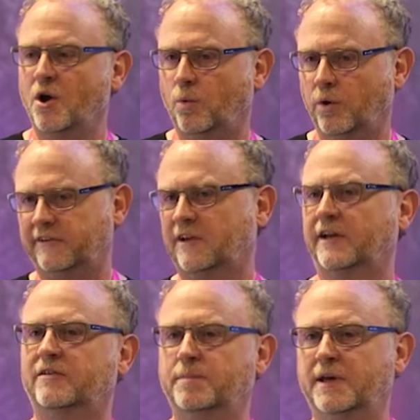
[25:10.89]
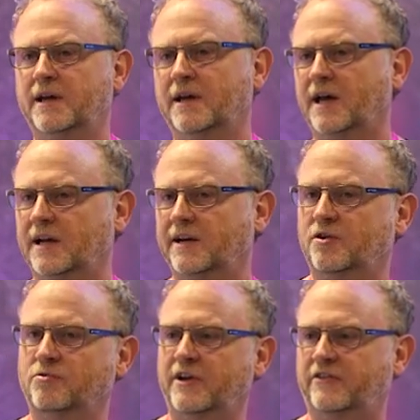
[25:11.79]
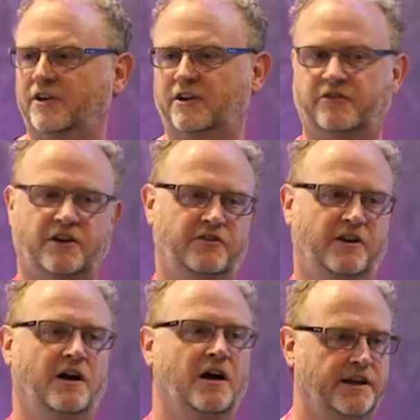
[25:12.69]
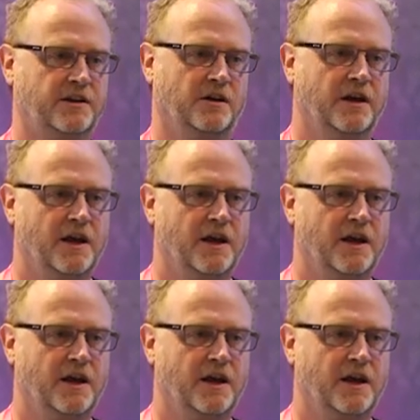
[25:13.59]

What it's like to be a clinical research associate at ICON.